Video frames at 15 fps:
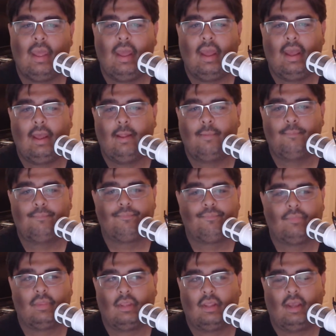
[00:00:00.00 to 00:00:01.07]
And
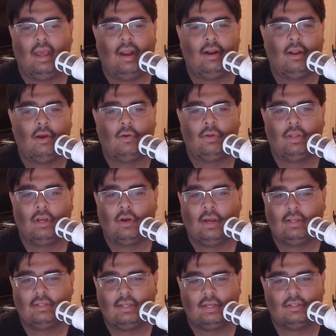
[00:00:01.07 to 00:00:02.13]
I don't know,
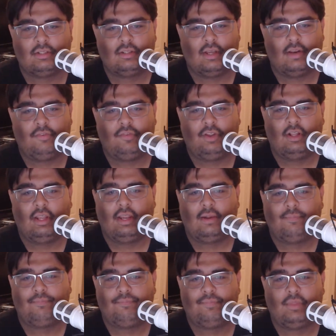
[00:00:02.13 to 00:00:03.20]
I just kind of feel like
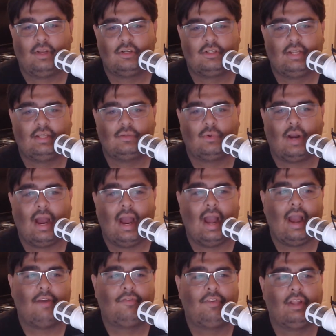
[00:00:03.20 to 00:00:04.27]
there's days where
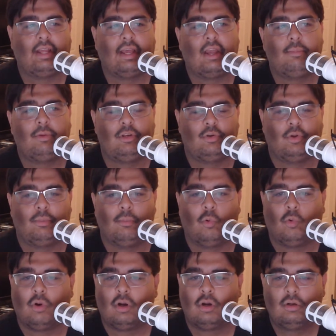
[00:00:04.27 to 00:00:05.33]
I feel like I could be doing
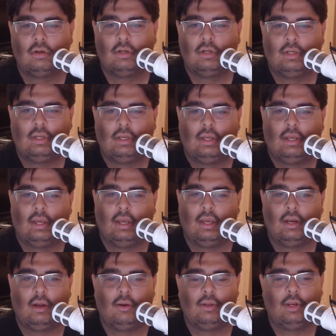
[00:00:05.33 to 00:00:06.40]
more, and
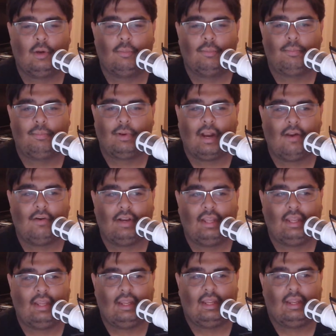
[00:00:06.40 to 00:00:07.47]
but I
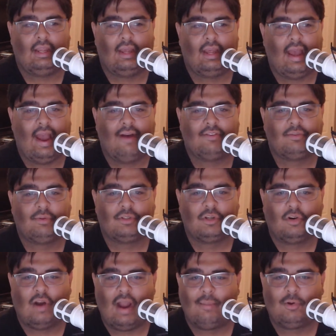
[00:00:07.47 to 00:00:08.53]
already have so much
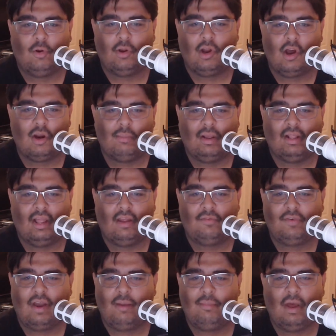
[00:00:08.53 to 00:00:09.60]
crap going on in my life.
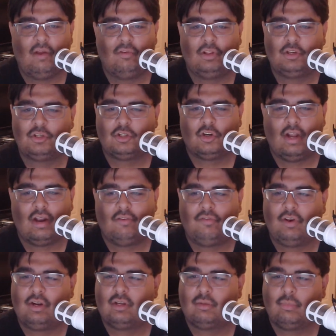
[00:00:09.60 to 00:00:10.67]
I'm not really sure how to fit
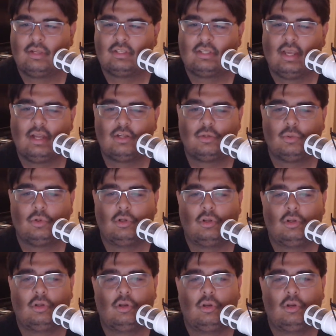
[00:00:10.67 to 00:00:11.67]
it into my schedule